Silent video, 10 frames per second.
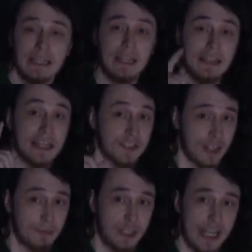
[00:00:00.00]
And that
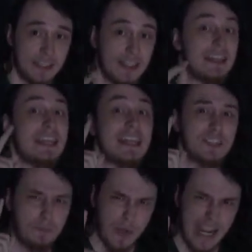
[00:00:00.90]
subject is
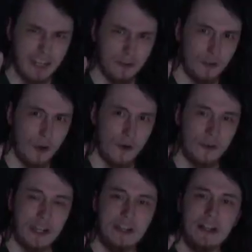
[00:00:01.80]
battle
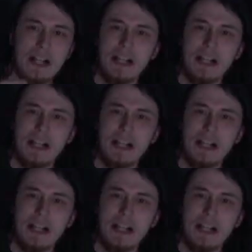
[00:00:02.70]
glory.